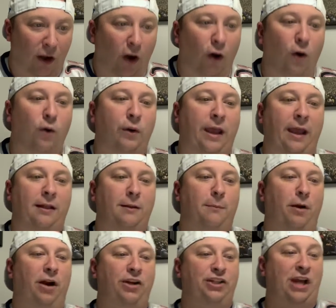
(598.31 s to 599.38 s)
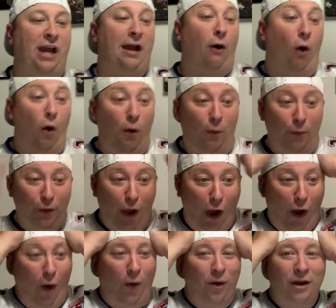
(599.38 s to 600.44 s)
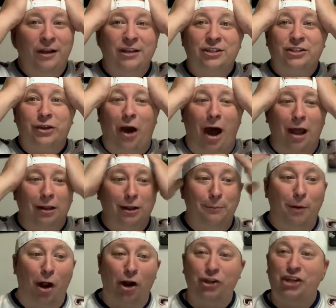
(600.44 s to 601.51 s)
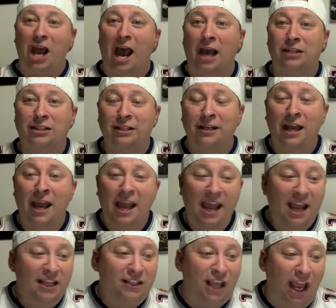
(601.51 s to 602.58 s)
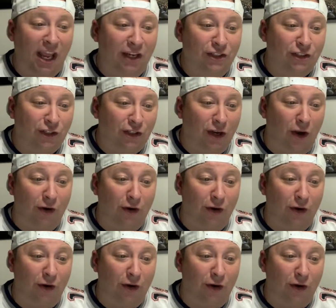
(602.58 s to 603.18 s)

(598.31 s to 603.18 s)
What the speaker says: Oh, okay, Oh no, Scott, Lamar Jackson is injured or